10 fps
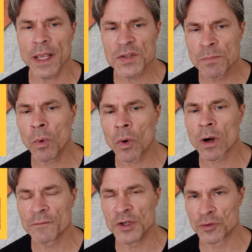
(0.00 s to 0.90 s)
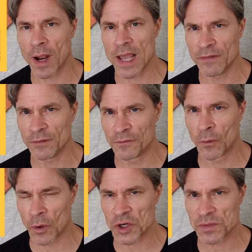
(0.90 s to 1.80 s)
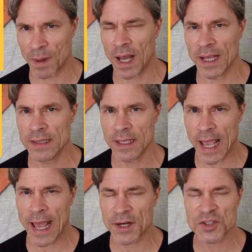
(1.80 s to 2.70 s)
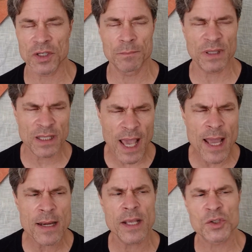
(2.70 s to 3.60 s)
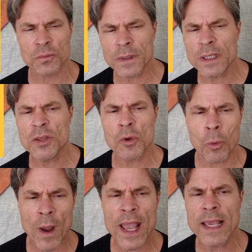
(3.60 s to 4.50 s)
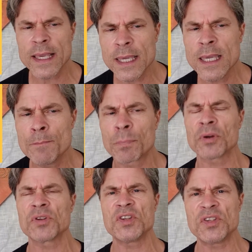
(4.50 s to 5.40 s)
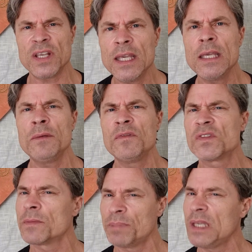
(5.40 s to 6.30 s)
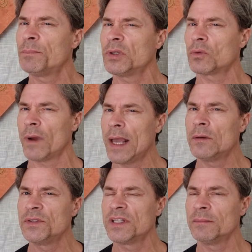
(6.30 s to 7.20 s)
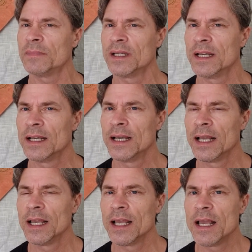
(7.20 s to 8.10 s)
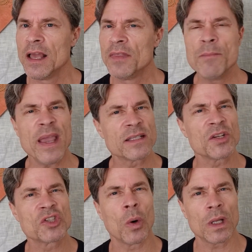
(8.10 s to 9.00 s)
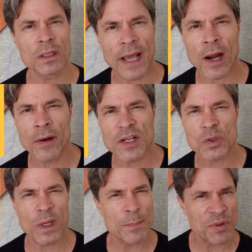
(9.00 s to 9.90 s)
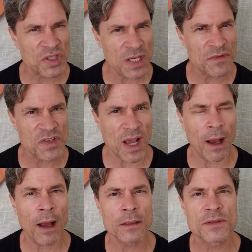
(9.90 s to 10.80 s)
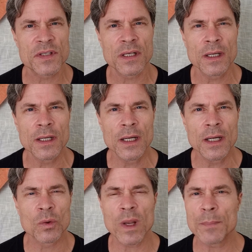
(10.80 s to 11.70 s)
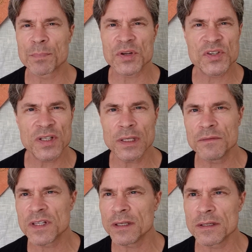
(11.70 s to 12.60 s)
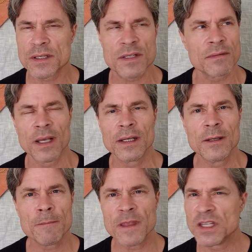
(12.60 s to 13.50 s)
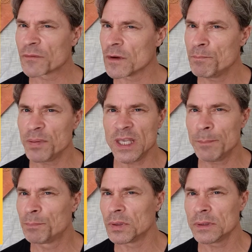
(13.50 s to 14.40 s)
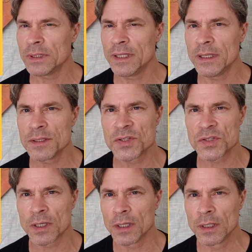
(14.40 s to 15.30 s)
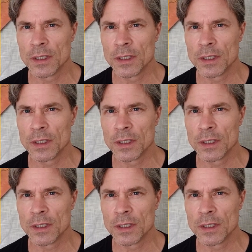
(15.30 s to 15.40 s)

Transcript: is more of a driving force behind the action, but again, it's really the way he perceives the people around him that makes it so hilarious, the way he perceives his aunt, the way he perceives his, the different people in his